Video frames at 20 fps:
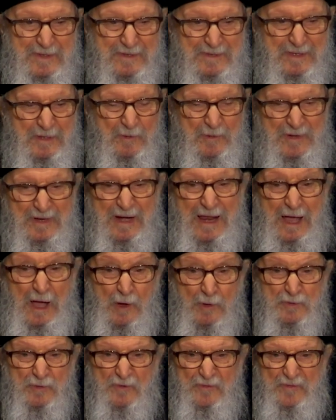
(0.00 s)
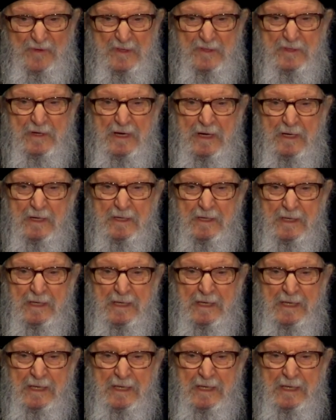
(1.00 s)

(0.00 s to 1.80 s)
They were out of Israel,